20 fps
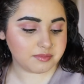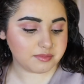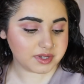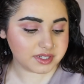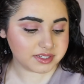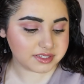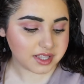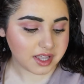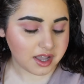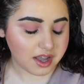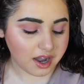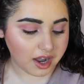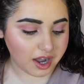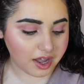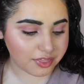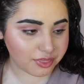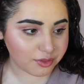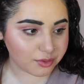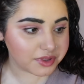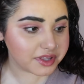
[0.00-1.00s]
because I
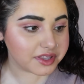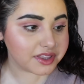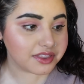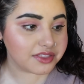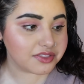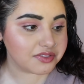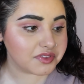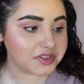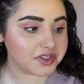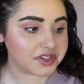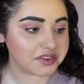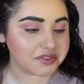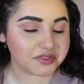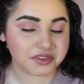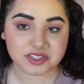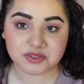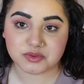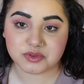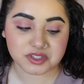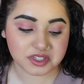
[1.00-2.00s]
thought that the
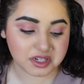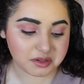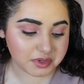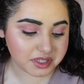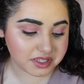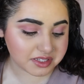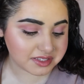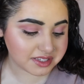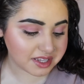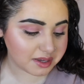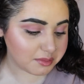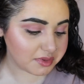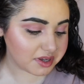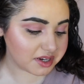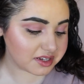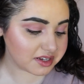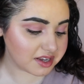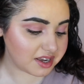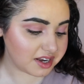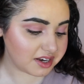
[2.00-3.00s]
difference was going to be the same, but
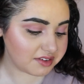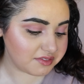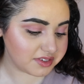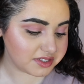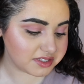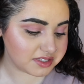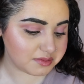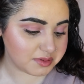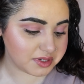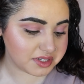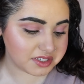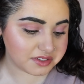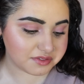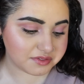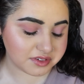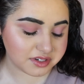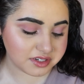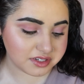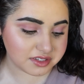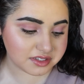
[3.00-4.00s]
it kind of is a bit
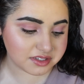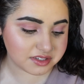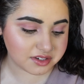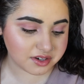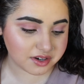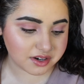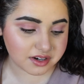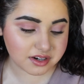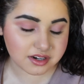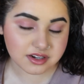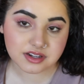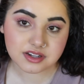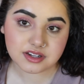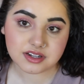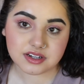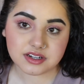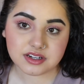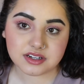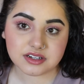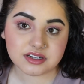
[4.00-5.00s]
different. So
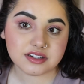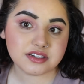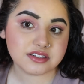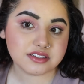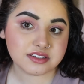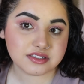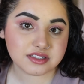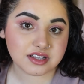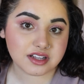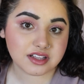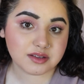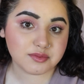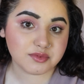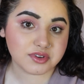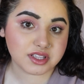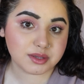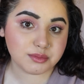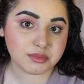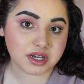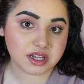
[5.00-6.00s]
I'm
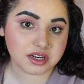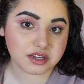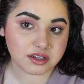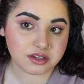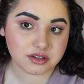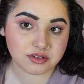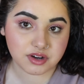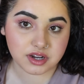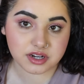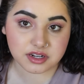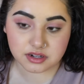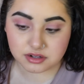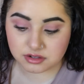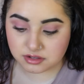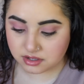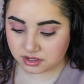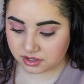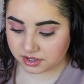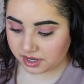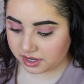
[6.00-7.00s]
really mad at you right now.
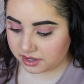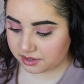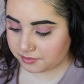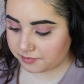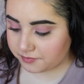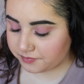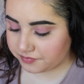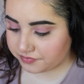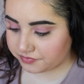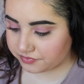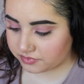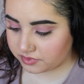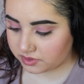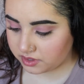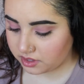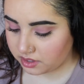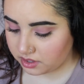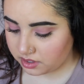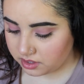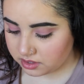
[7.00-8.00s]
Okay.
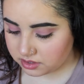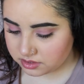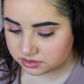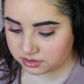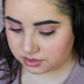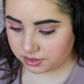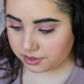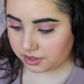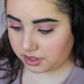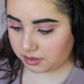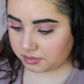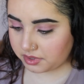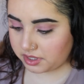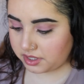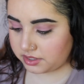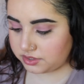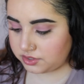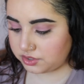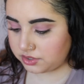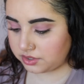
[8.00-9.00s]
So I'm going
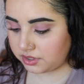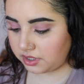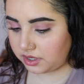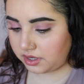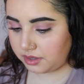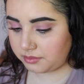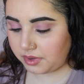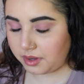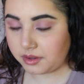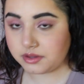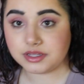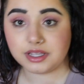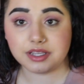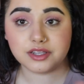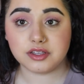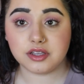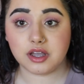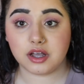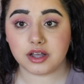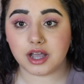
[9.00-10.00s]
to do,
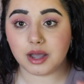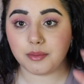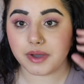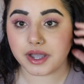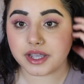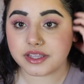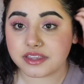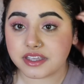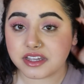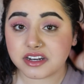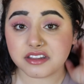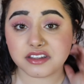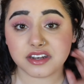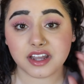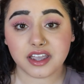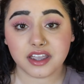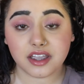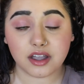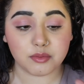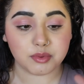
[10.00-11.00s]
I'll come back at the end of the
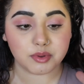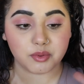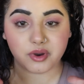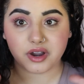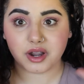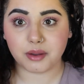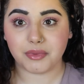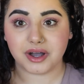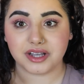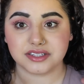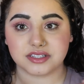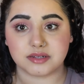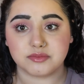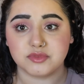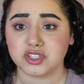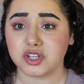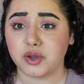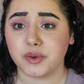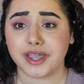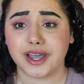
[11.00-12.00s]
day. I'll be wearing a mask. I'm
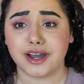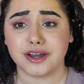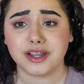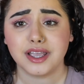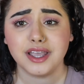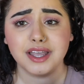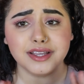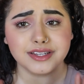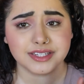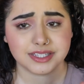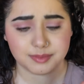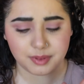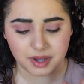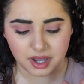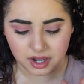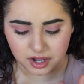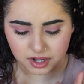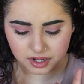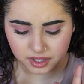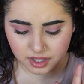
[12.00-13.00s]
just going out to the
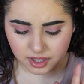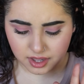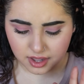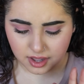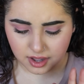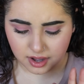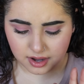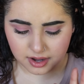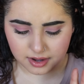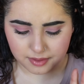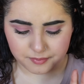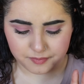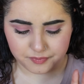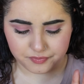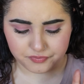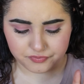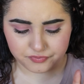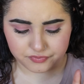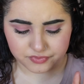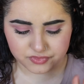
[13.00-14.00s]
park. When